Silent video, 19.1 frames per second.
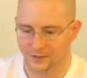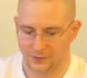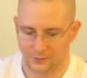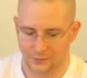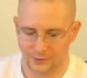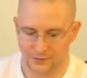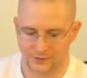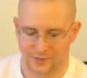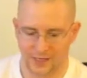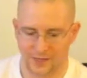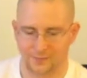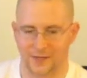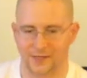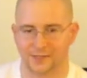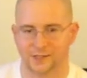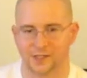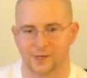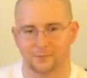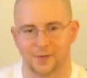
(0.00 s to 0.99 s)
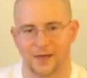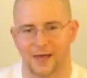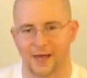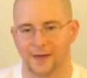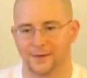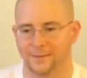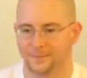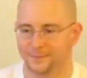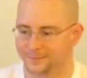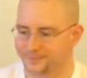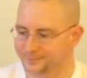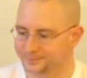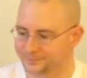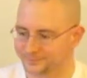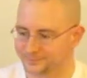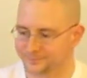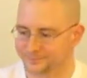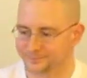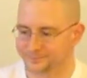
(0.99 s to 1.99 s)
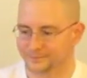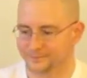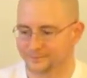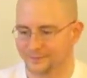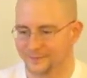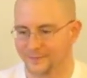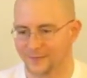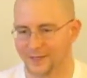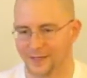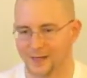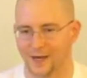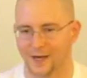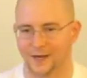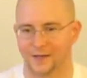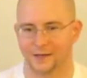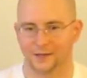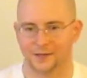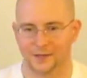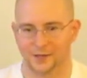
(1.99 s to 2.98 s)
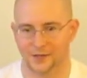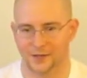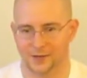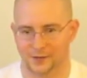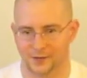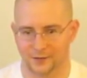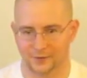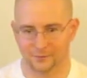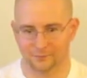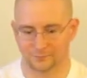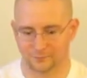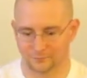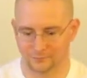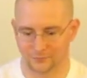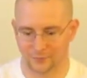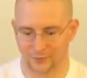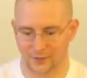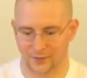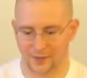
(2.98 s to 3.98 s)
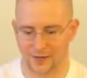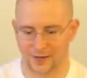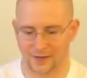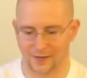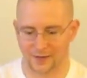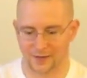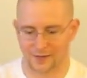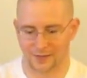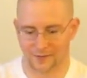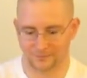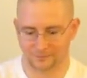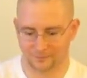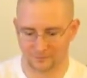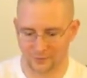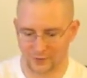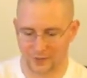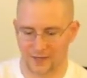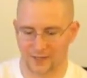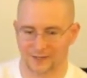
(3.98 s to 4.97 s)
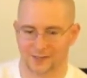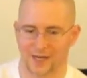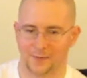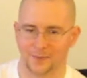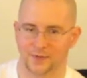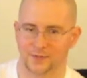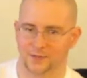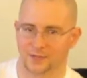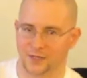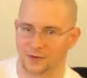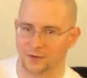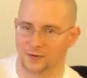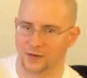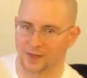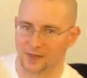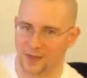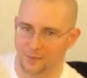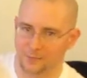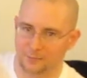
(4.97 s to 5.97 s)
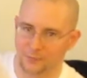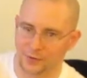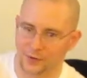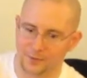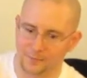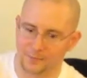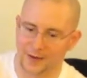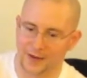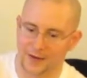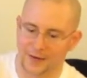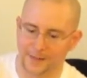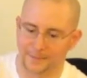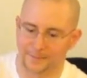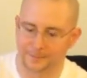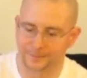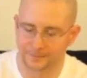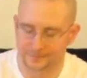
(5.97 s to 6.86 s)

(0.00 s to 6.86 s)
was take my sit pad and kind of put it on top of the snow, and then put my